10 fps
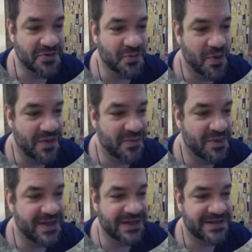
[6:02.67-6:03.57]
one
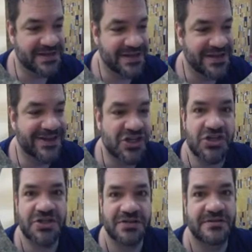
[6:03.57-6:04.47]
piece
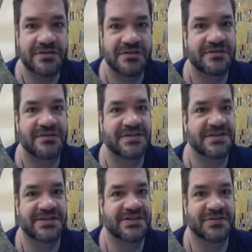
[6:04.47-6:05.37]
each. This
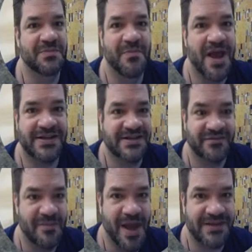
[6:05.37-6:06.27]
is these
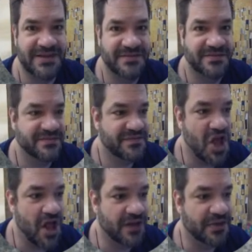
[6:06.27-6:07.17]
massive
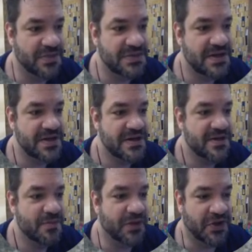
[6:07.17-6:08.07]
columns,
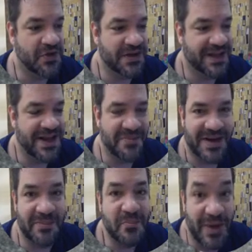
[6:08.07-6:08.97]
but they couldn't get them
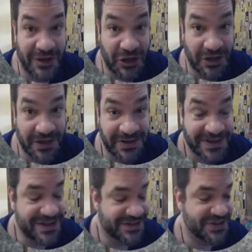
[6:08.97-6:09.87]
any bigger.
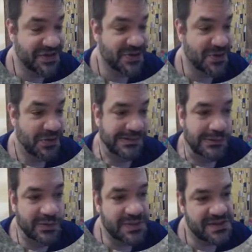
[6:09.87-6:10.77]
So
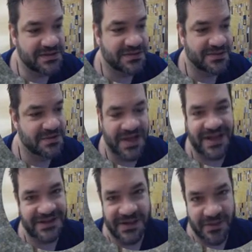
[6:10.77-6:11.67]
they
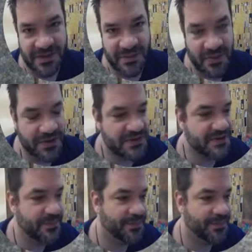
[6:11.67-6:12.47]
had to lower the porch.